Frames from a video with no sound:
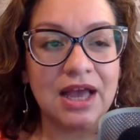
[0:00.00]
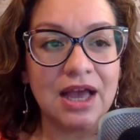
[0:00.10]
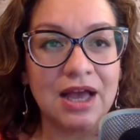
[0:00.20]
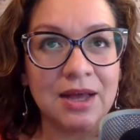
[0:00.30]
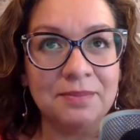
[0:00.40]

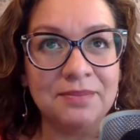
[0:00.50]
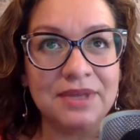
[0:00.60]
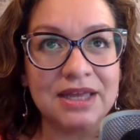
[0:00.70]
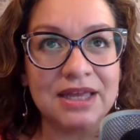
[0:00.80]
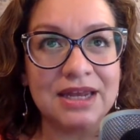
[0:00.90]
Um,
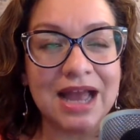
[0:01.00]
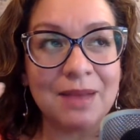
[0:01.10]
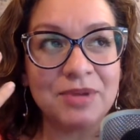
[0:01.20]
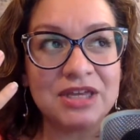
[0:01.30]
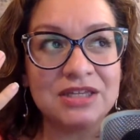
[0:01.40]
it
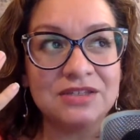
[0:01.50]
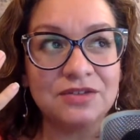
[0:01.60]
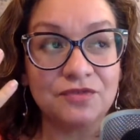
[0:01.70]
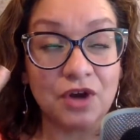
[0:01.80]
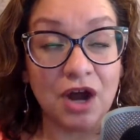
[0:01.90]
happens
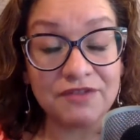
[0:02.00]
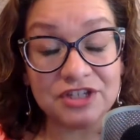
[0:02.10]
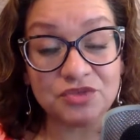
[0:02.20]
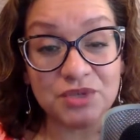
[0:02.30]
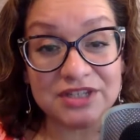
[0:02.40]
for
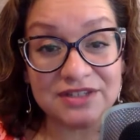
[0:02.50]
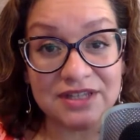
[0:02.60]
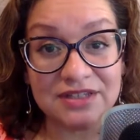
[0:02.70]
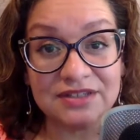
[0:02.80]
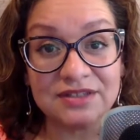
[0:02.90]
obvious
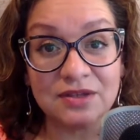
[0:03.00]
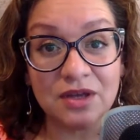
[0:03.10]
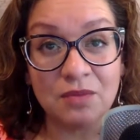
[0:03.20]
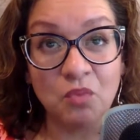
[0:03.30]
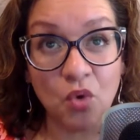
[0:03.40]
reasons
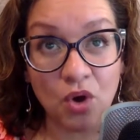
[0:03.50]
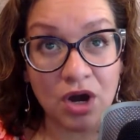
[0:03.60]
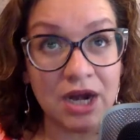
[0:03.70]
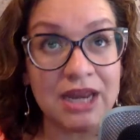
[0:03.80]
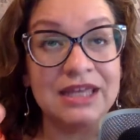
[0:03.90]

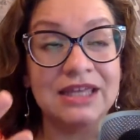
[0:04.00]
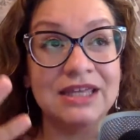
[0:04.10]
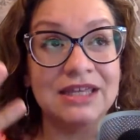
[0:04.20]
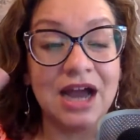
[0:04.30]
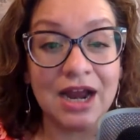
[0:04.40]
more
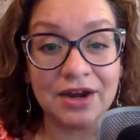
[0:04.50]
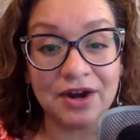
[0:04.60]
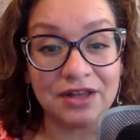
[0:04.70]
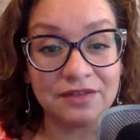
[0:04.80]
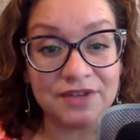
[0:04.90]
in higher
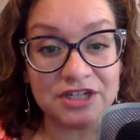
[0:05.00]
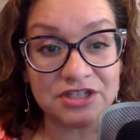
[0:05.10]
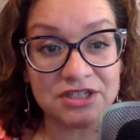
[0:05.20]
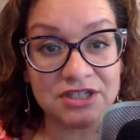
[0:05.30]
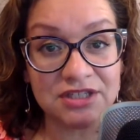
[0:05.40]

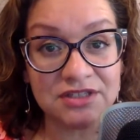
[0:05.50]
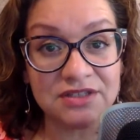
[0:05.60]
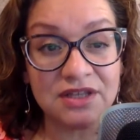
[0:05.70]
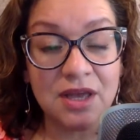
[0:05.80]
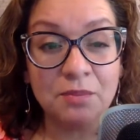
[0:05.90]
elevations,
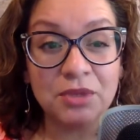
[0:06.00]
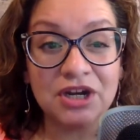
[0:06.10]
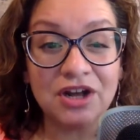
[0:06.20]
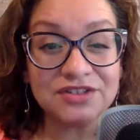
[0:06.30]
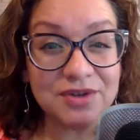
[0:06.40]
but
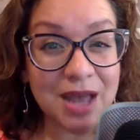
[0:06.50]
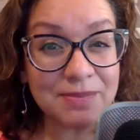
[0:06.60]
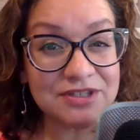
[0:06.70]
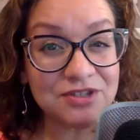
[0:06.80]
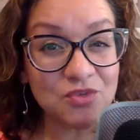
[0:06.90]
it also
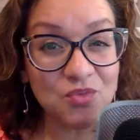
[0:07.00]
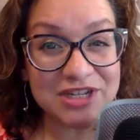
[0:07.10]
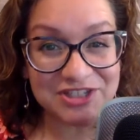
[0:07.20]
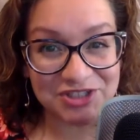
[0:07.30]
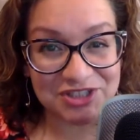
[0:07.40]
happens in the
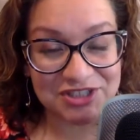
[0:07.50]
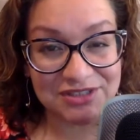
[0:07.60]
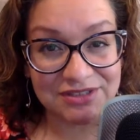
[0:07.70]
winter.